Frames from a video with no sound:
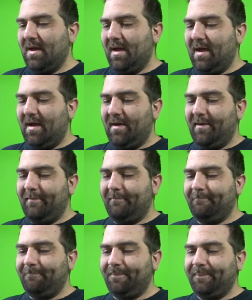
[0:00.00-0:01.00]
A
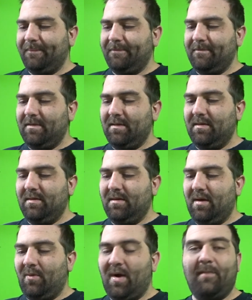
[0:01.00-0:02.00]

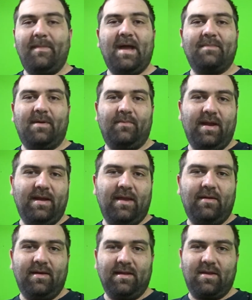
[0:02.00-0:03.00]
while back, my
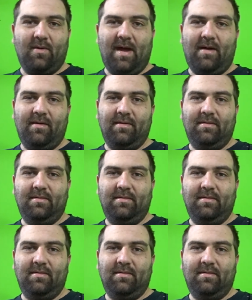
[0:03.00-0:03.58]
radiator did go out,